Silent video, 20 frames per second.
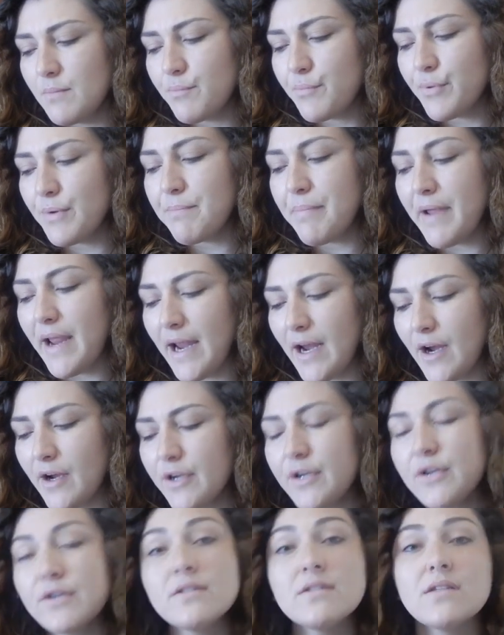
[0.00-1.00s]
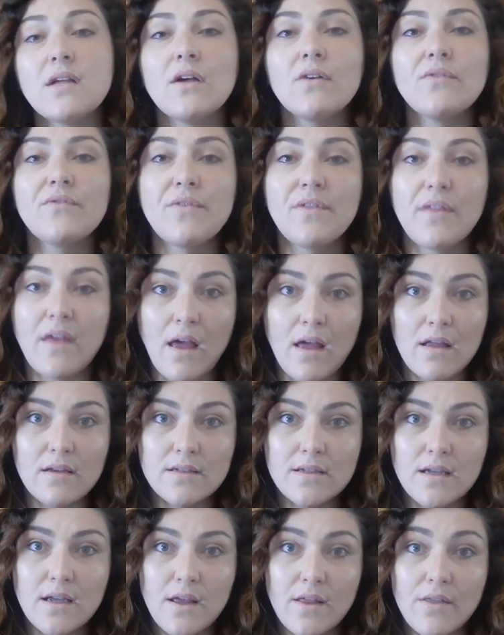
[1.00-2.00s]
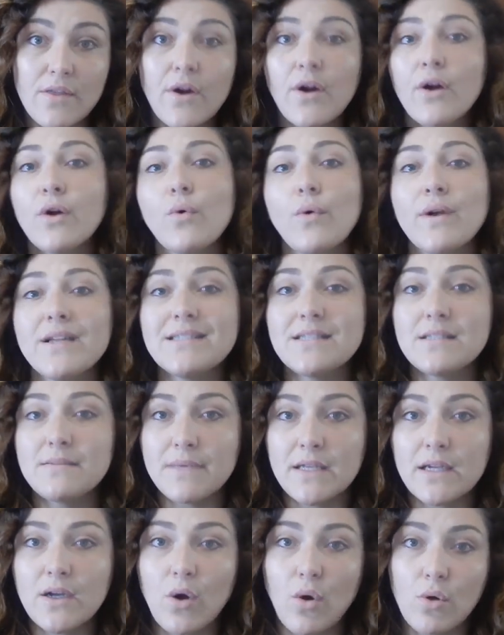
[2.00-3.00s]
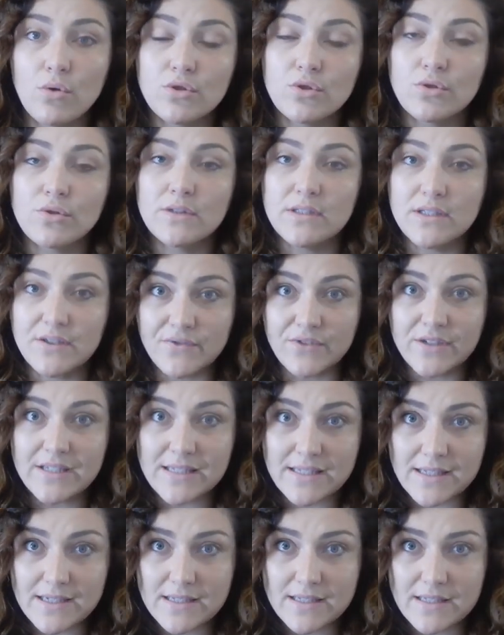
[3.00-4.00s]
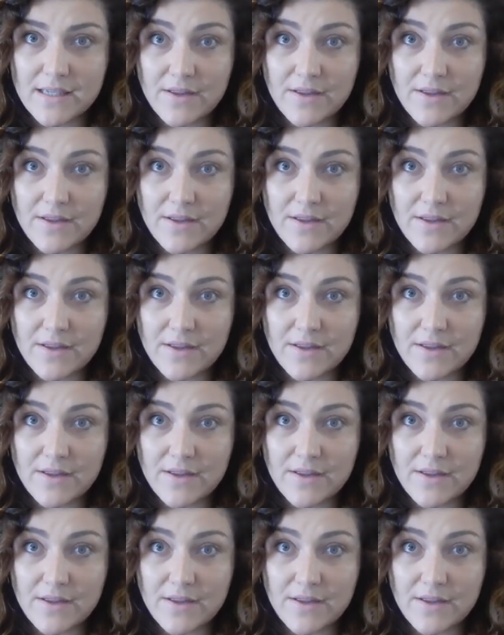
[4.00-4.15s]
prepare yourself that there are going to be cultural differences